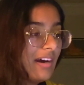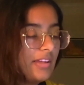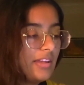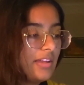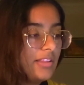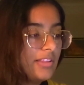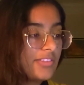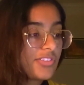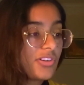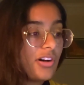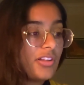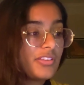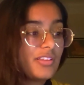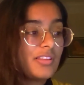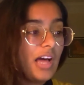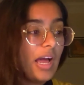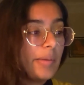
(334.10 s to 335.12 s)
It's called
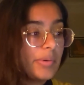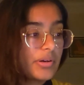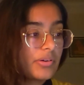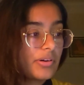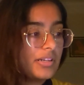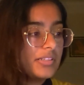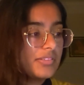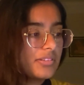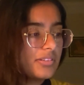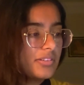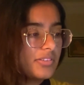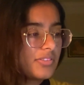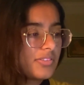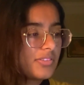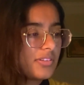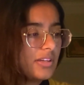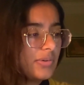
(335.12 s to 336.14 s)
the Lima
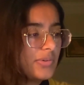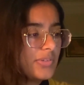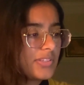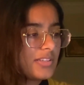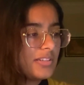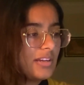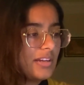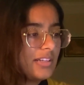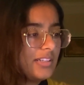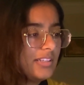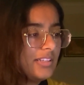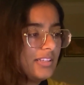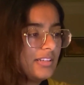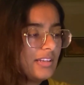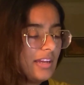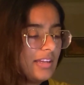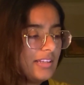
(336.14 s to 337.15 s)
Crisis. It was in
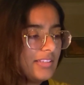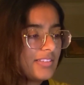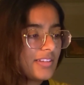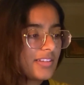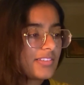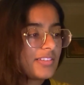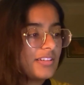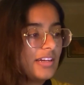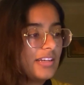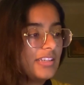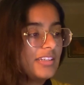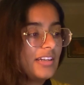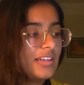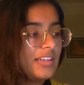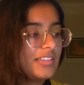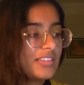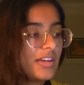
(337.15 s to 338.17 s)
1996 and
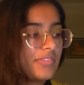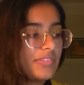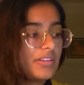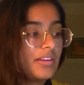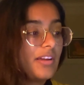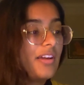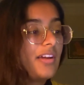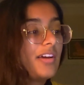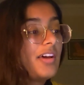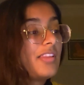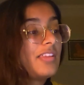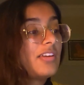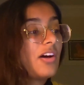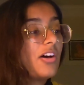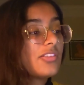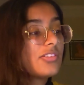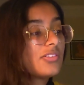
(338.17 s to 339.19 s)
1997.
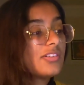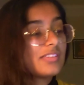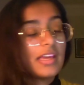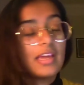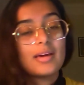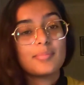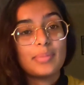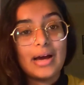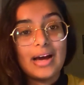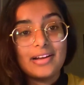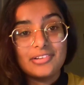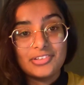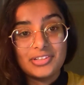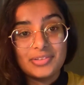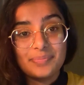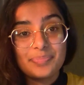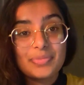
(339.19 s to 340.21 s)
The author is Ann
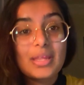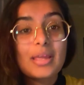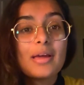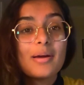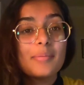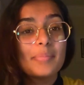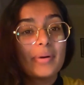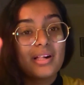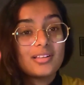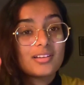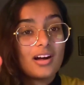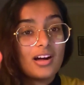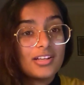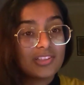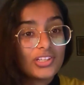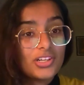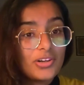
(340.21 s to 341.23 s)
Patchett. Bel
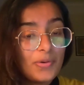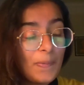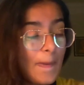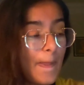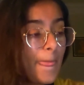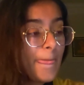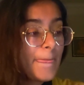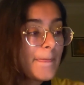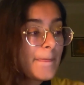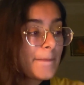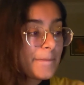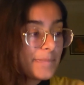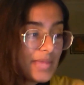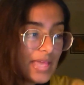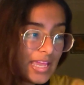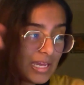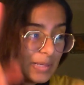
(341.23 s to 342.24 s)
Canto,
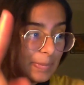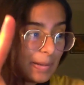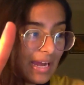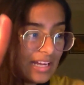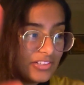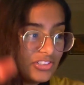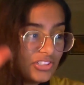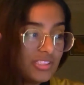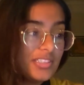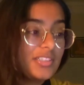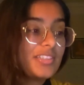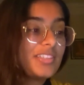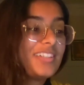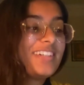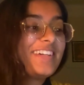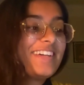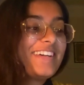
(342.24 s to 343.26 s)
Ann Patchett.
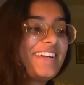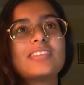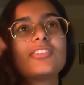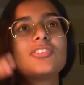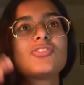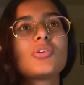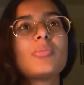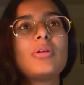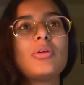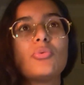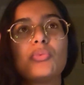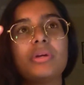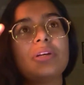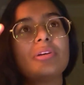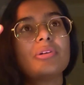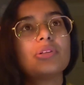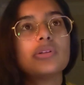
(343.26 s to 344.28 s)
There's so many
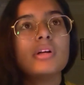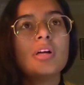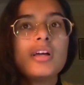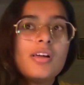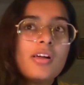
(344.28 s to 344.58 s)
real